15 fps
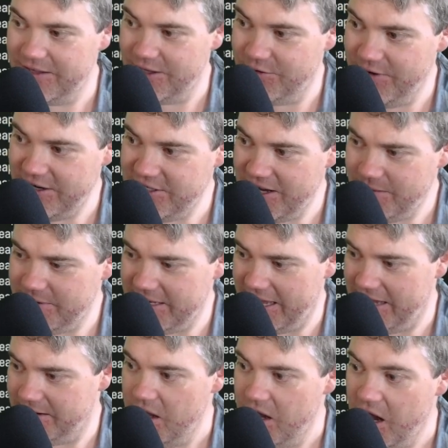Great job on
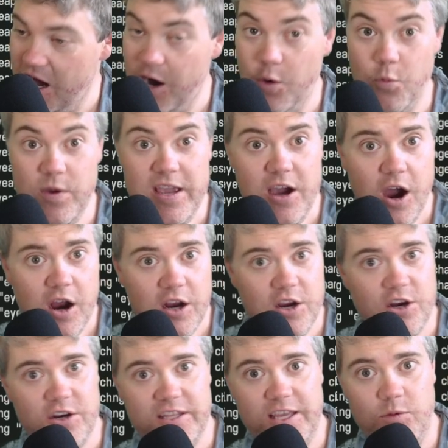that. We are
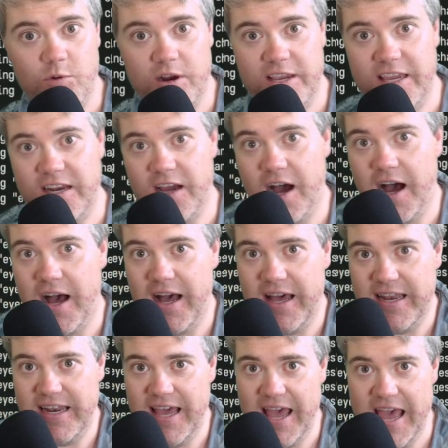currently working
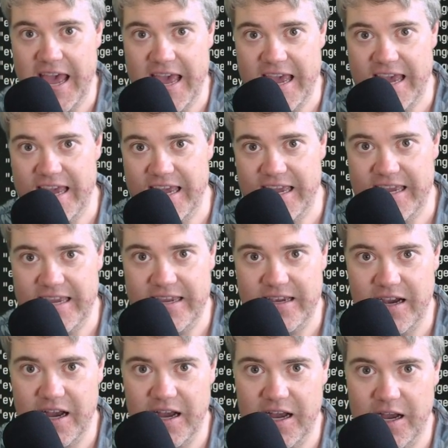on a,
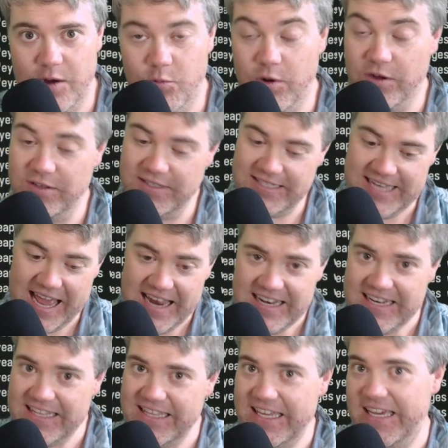well,
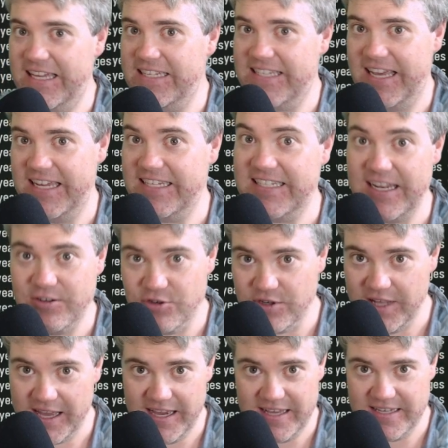technically it's a
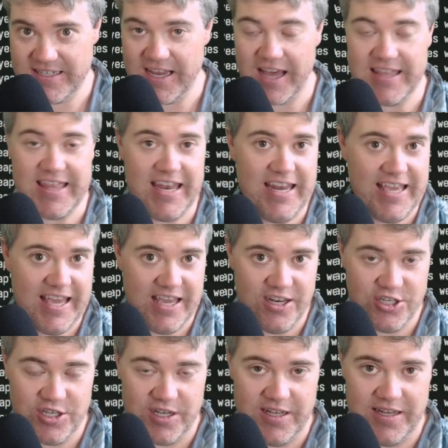centralized
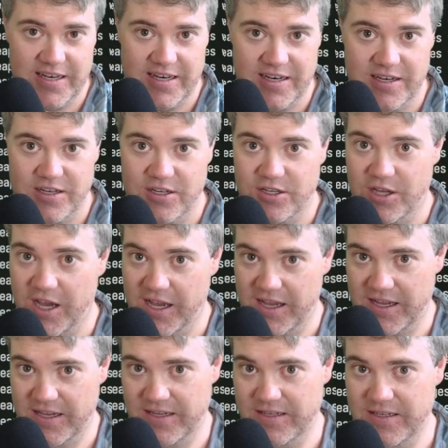authentication
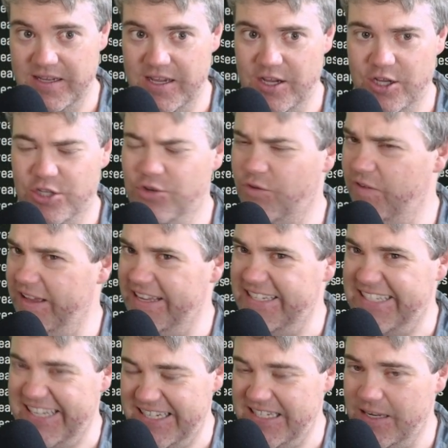sort of like
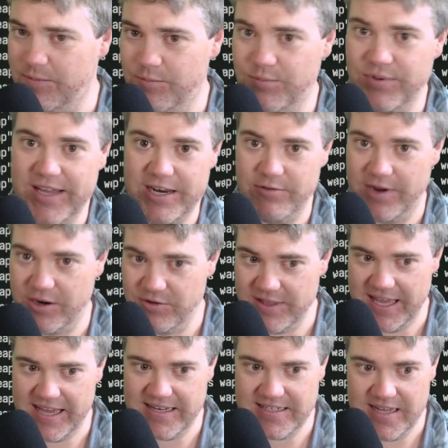system, playing around with
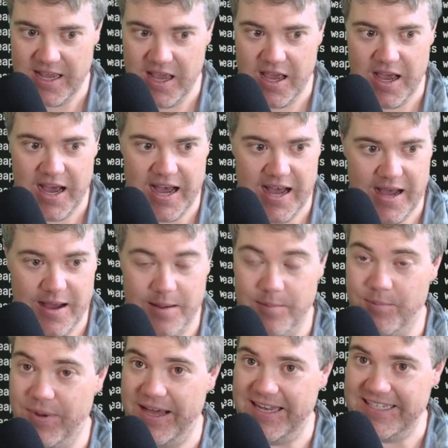that.
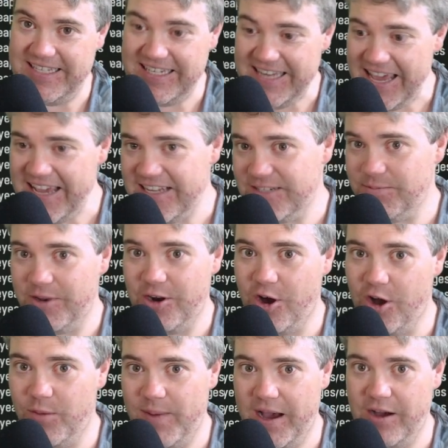But today has been
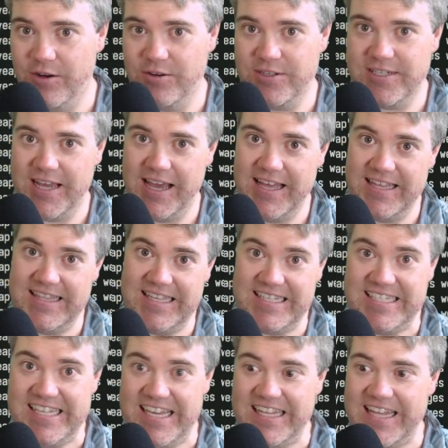all about the
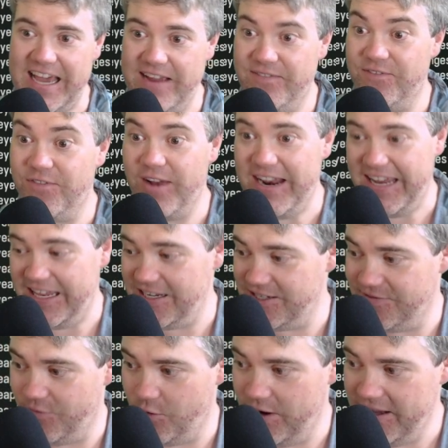CLI front end
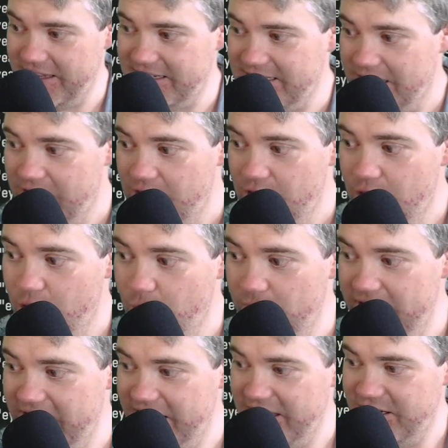for it,
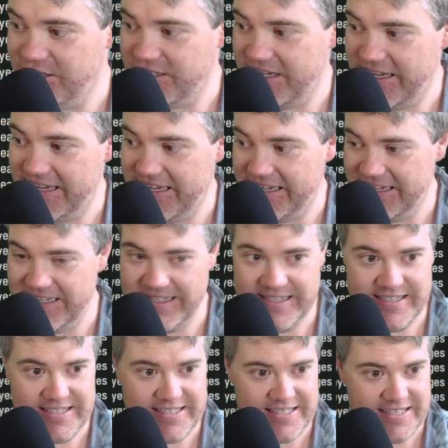which
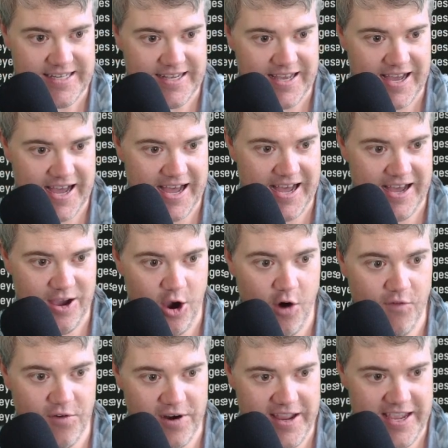is
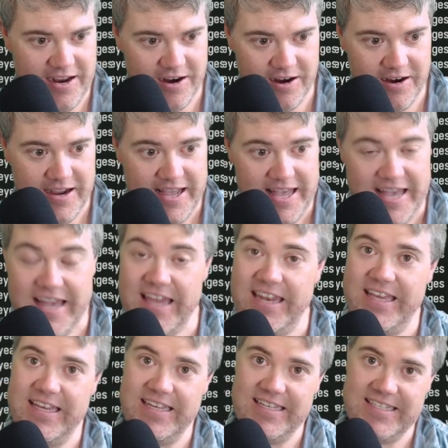over here. It
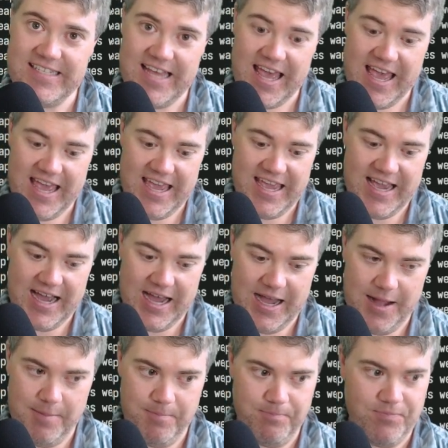is
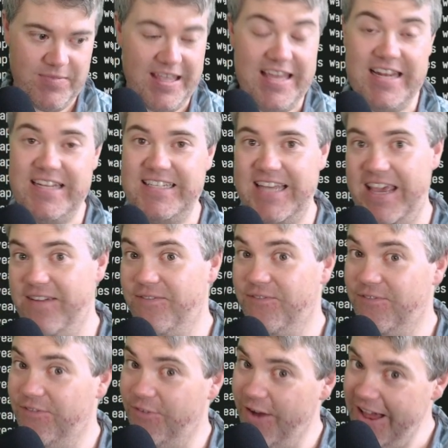a
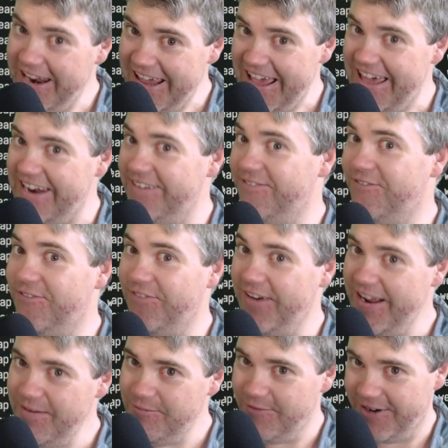front end
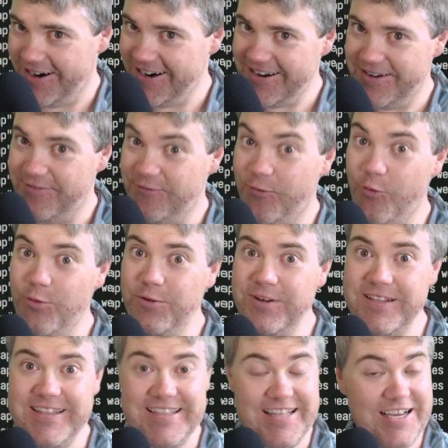framework
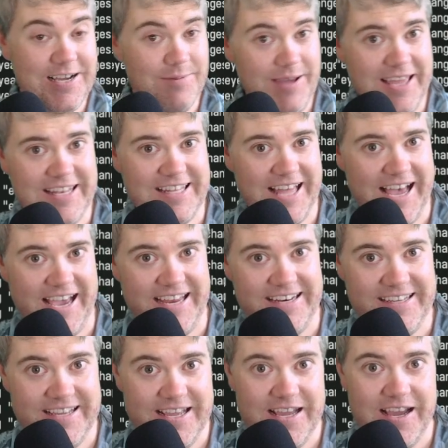for the command line
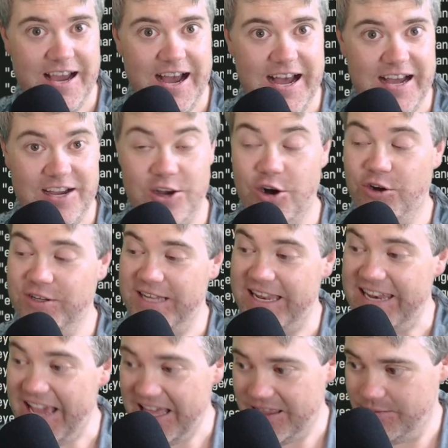called
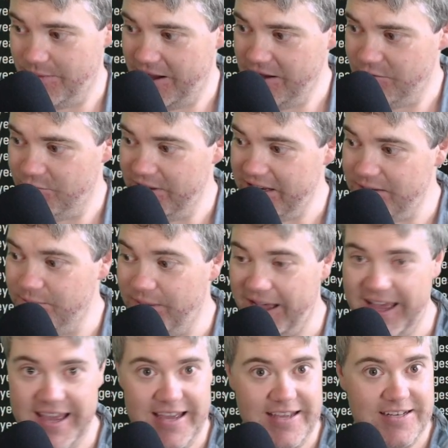Anathema, written
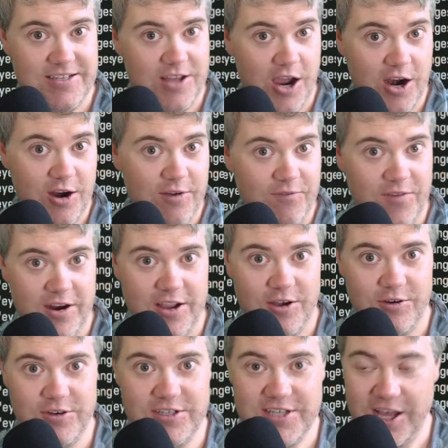by our very
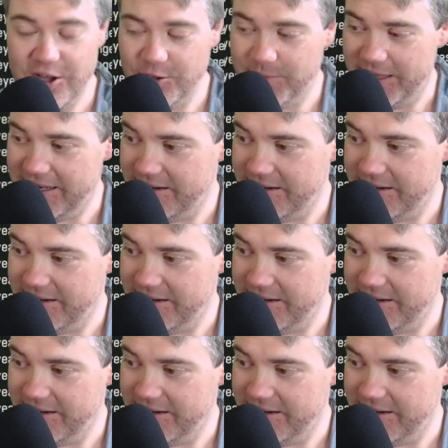own Togglebit.